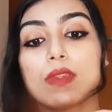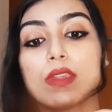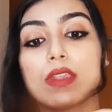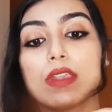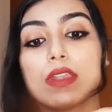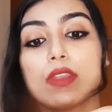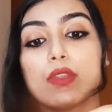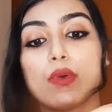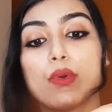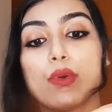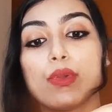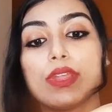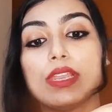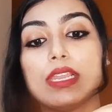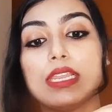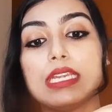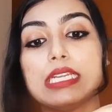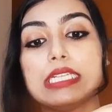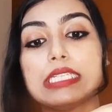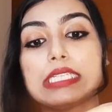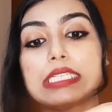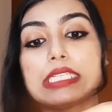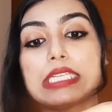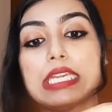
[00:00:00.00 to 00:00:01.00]
an oily
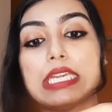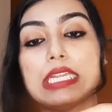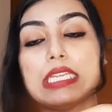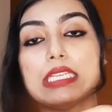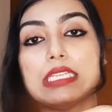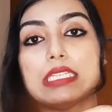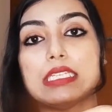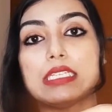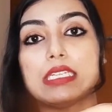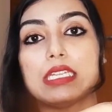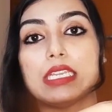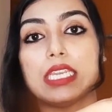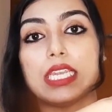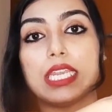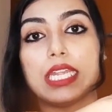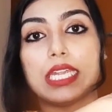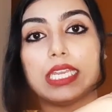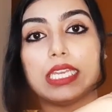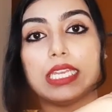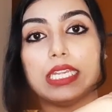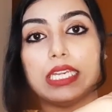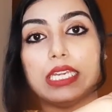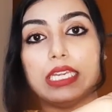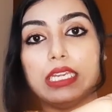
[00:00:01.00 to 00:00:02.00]
skinned
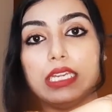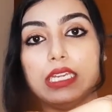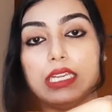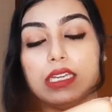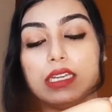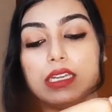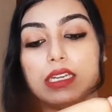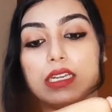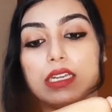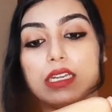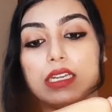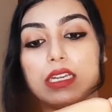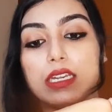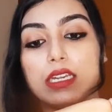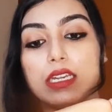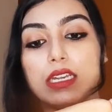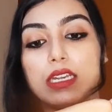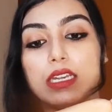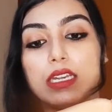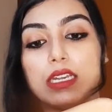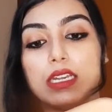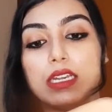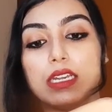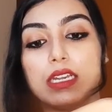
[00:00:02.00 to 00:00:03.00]
lady,
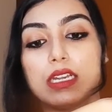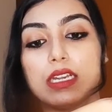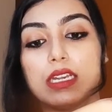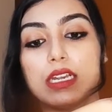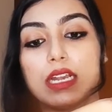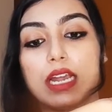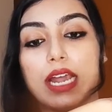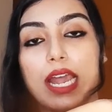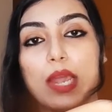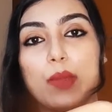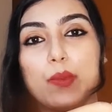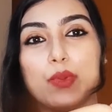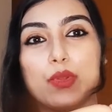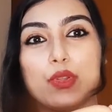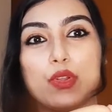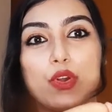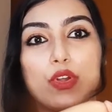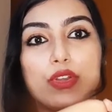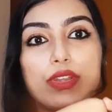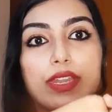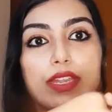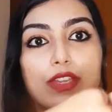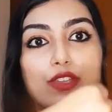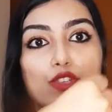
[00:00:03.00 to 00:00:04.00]
I would
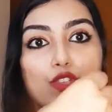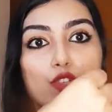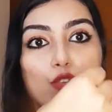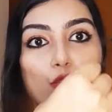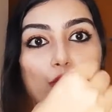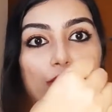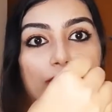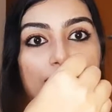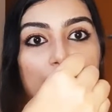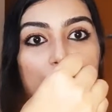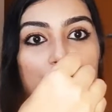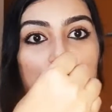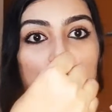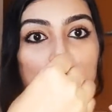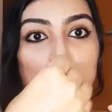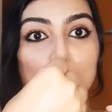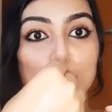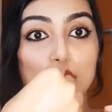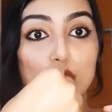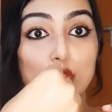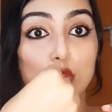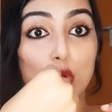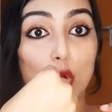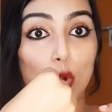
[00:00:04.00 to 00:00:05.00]
not enjoy something which
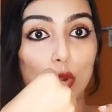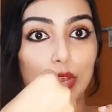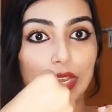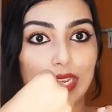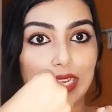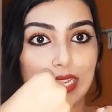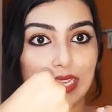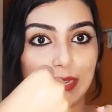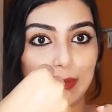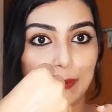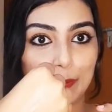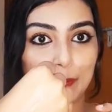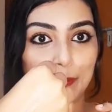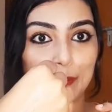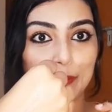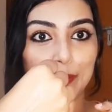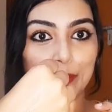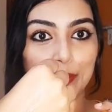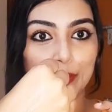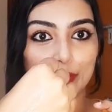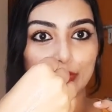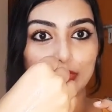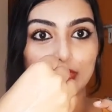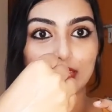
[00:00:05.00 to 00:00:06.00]
is oily.
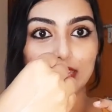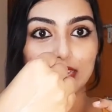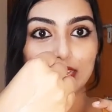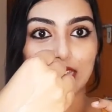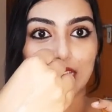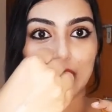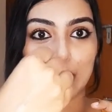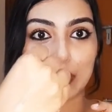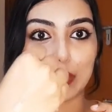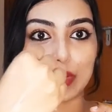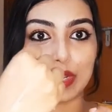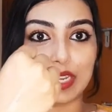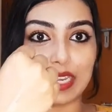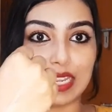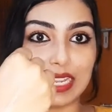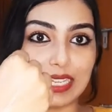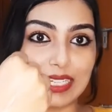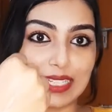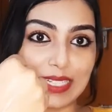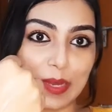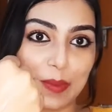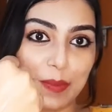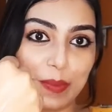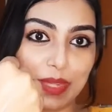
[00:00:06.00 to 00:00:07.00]
I would need
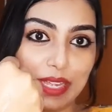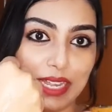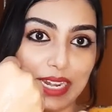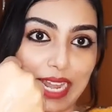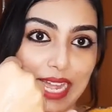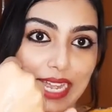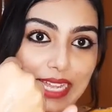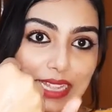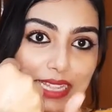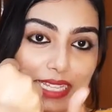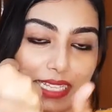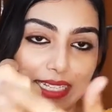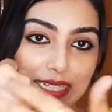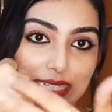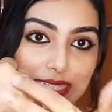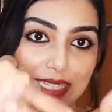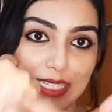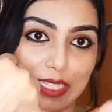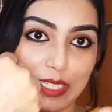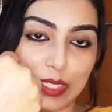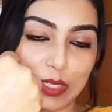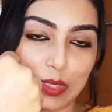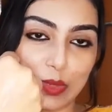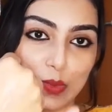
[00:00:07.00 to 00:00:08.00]
something like
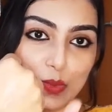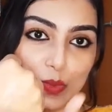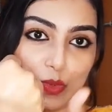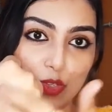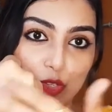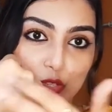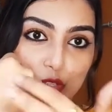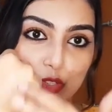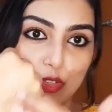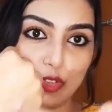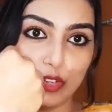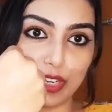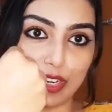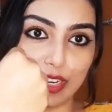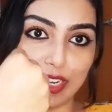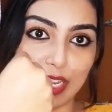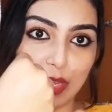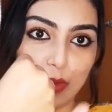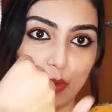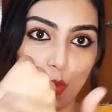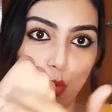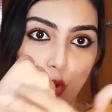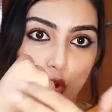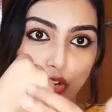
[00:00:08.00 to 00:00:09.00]
this, which is really
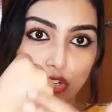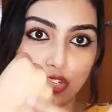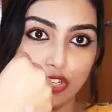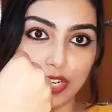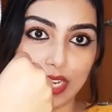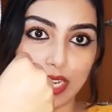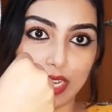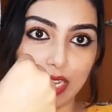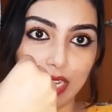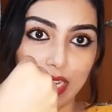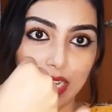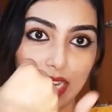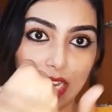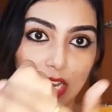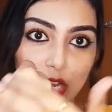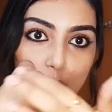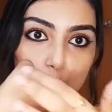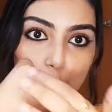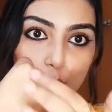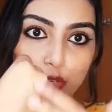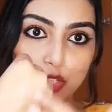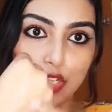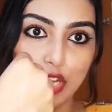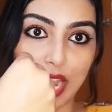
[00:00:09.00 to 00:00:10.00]
watery,
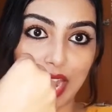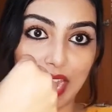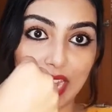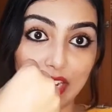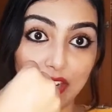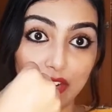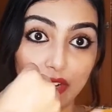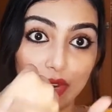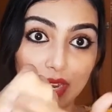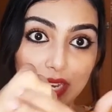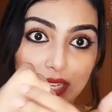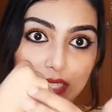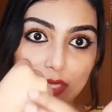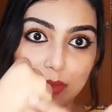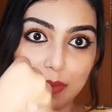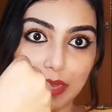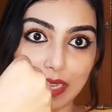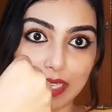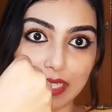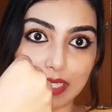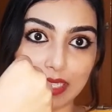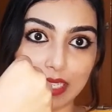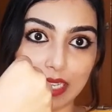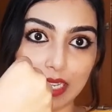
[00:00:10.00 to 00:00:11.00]
which hydrates
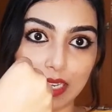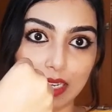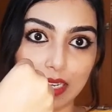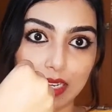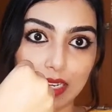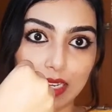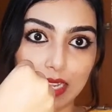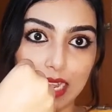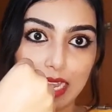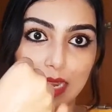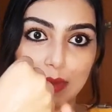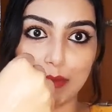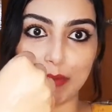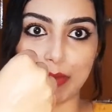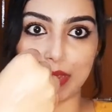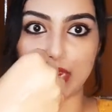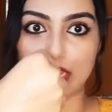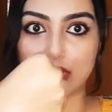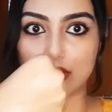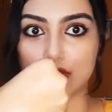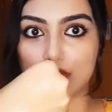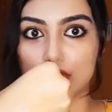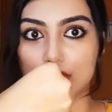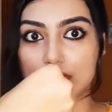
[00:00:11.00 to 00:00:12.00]
my skin and
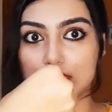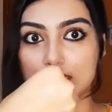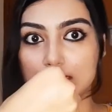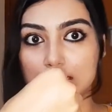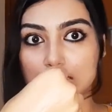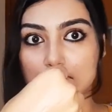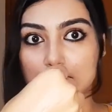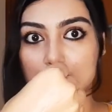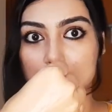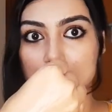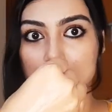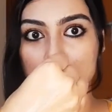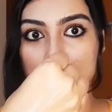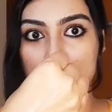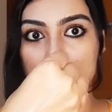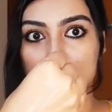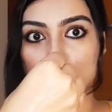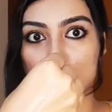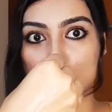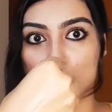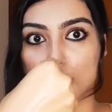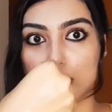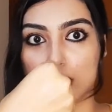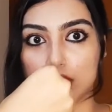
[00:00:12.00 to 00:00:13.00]
penetrates in
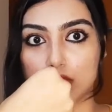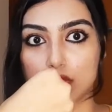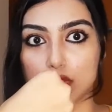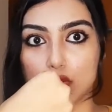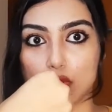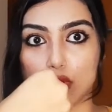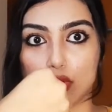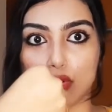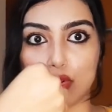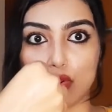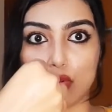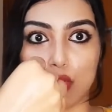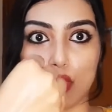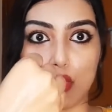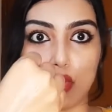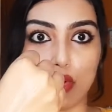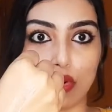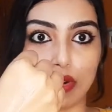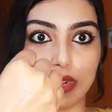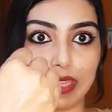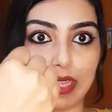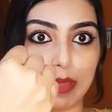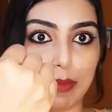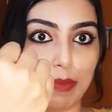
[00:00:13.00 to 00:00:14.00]
and works on
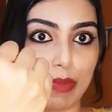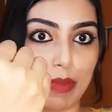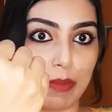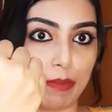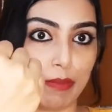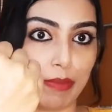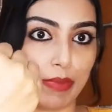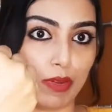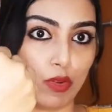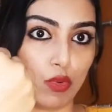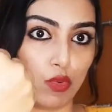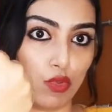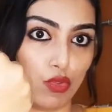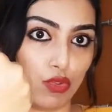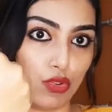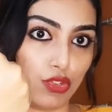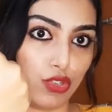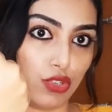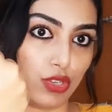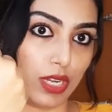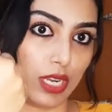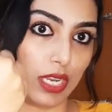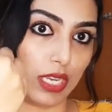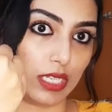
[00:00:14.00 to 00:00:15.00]
all the pimple
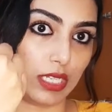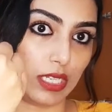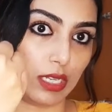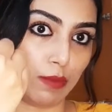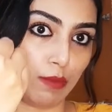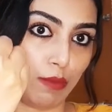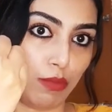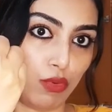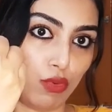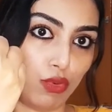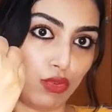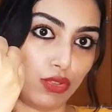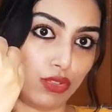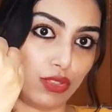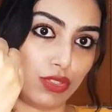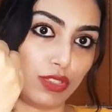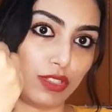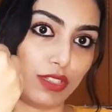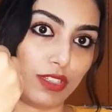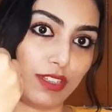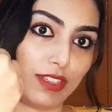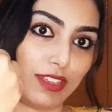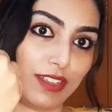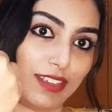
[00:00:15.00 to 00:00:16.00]
originating
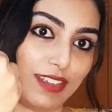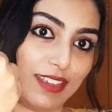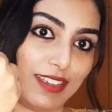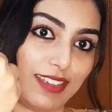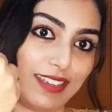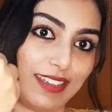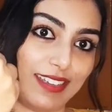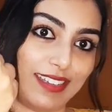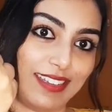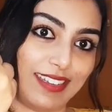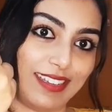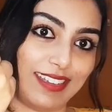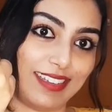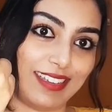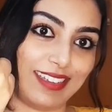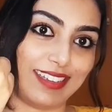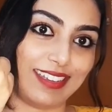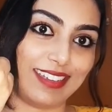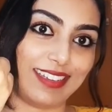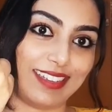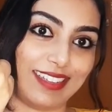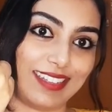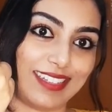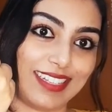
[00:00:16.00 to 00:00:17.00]
pores.
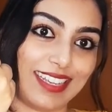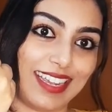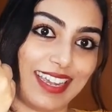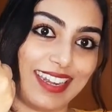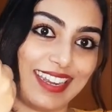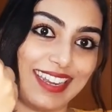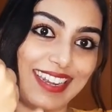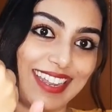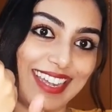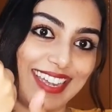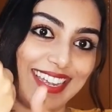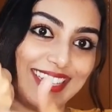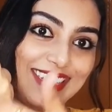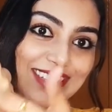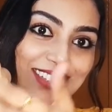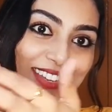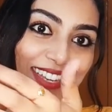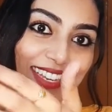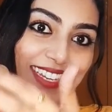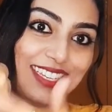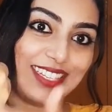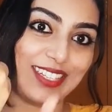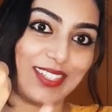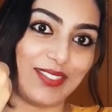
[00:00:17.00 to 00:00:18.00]
It's kind of nice,
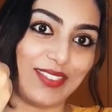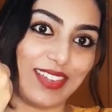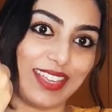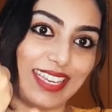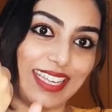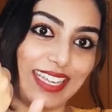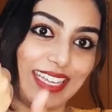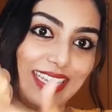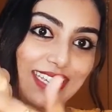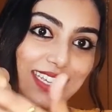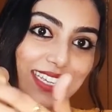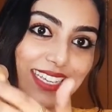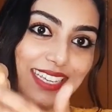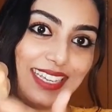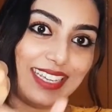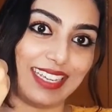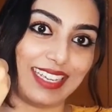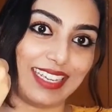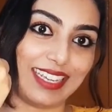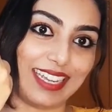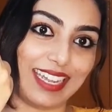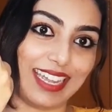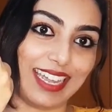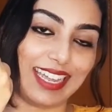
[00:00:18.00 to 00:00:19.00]
right? It's very,
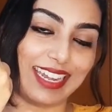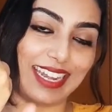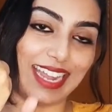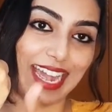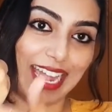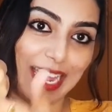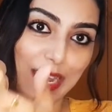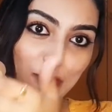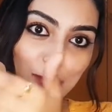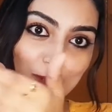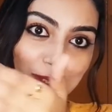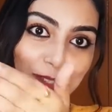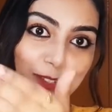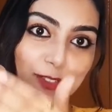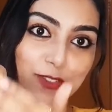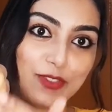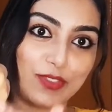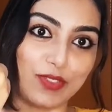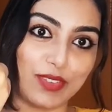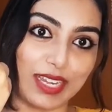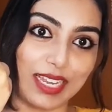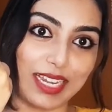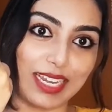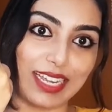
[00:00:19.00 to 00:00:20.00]
and I also
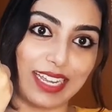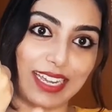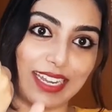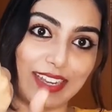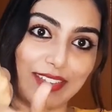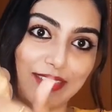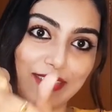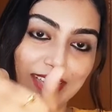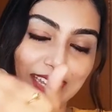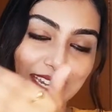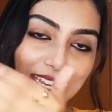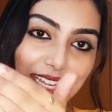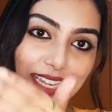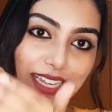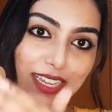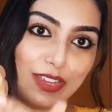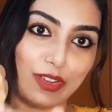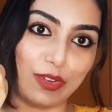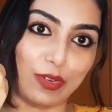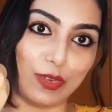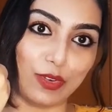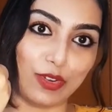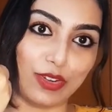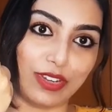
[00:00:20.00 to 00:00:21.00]
feel kind of very
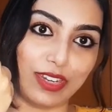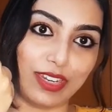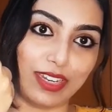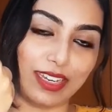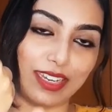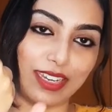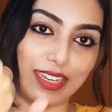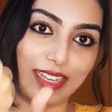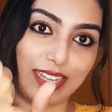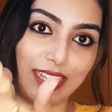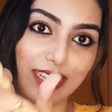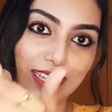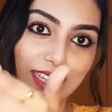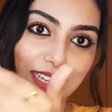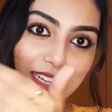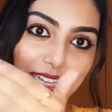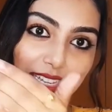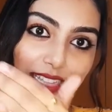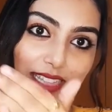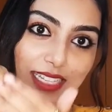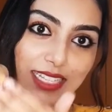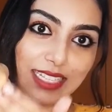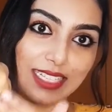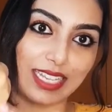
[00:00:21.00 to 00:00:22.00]
good.
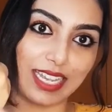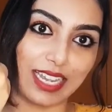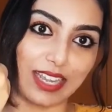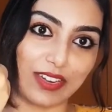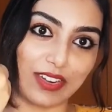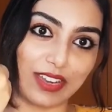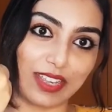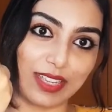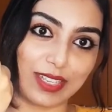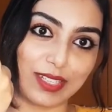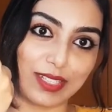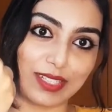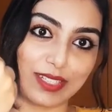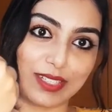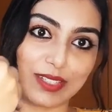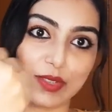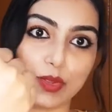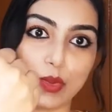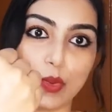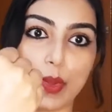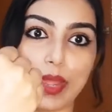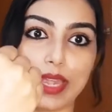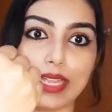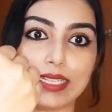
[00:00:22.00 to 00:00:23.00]
This area
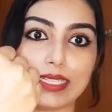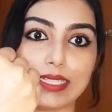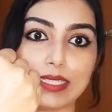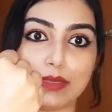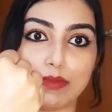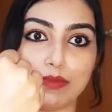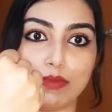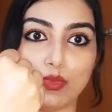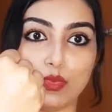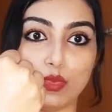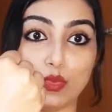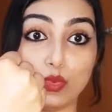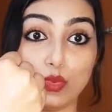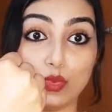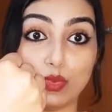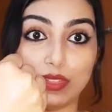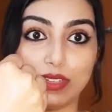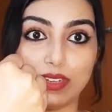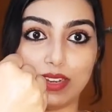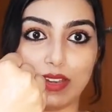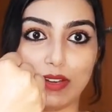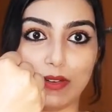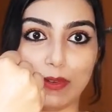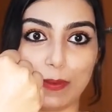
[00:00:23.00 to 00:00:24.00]
is quite smooth
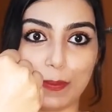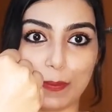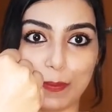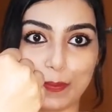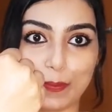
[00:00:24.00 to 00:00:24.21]
now